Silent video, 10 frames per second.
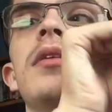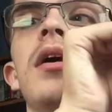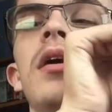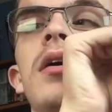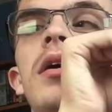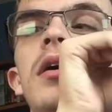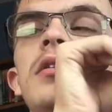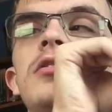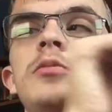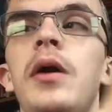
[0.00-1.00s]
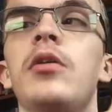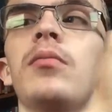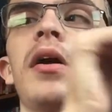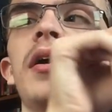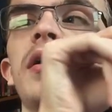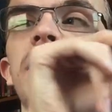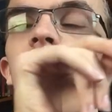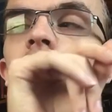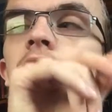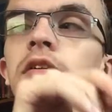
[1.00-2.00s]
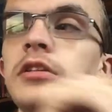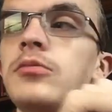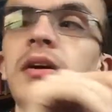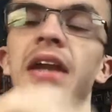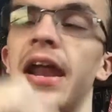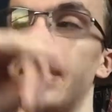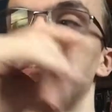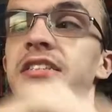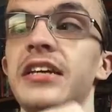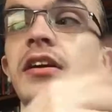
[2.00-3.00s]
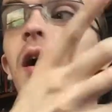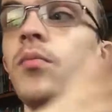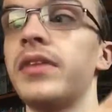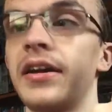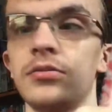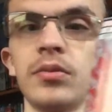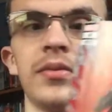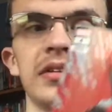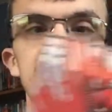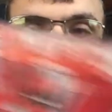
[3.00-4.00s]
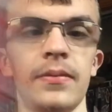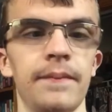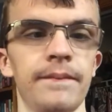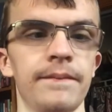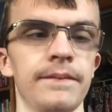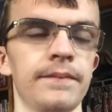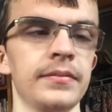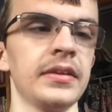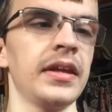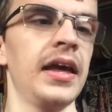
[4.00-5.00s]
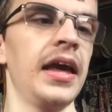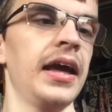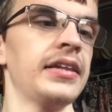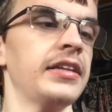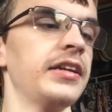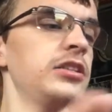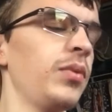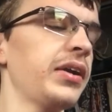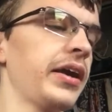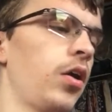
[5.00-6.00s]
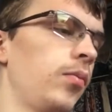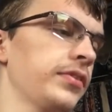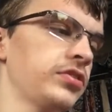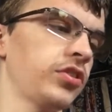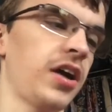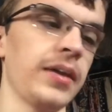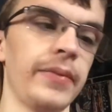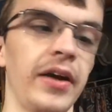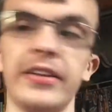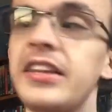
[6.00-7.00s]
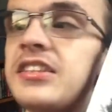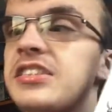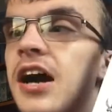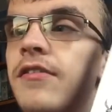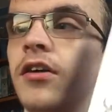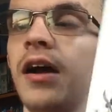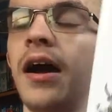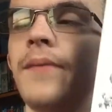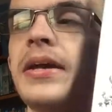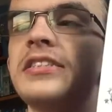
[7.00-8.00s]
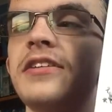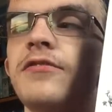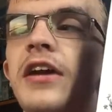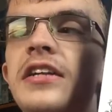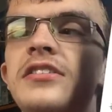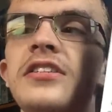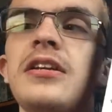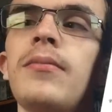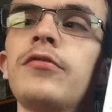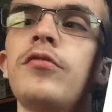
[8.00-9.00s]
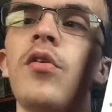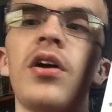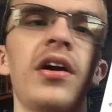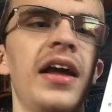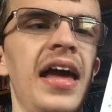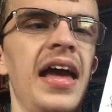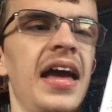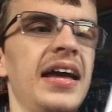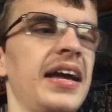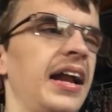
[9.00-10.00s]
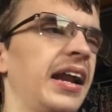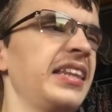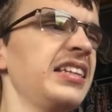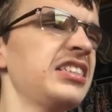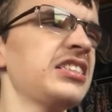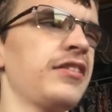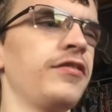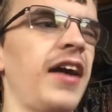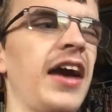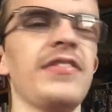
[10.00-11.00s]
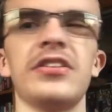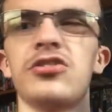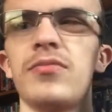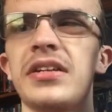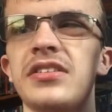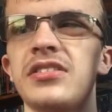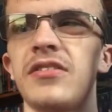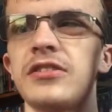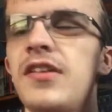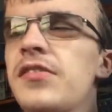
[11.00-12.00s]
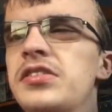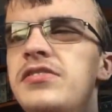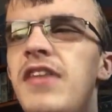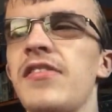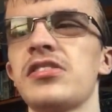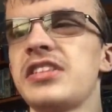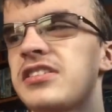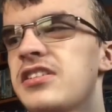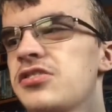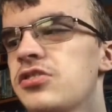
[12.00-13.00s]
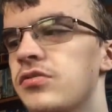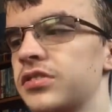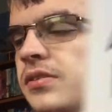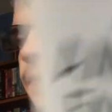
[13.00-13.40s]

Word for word: uh, Spider Man, uh, this one, and I see it like, oh, that's what it was. And this one I almost forgot about. I this cover, uh, Amazing Fantasy number four. I think this is a five issue miniseries, five or five or six issues.